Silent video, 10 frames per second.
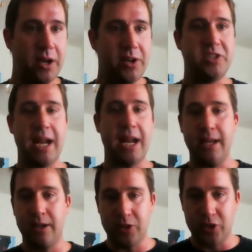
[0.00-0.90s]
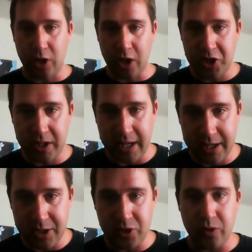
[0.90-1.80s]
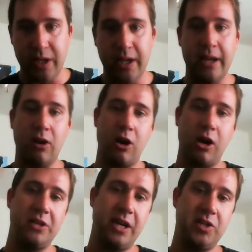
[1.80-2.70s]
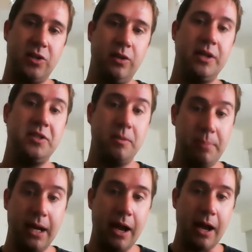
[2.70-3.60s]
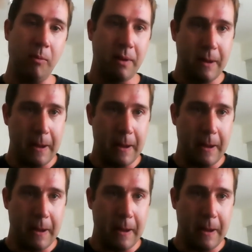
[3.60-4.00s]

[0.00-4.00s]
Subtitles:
Understanding construction industry and architecture is a big help.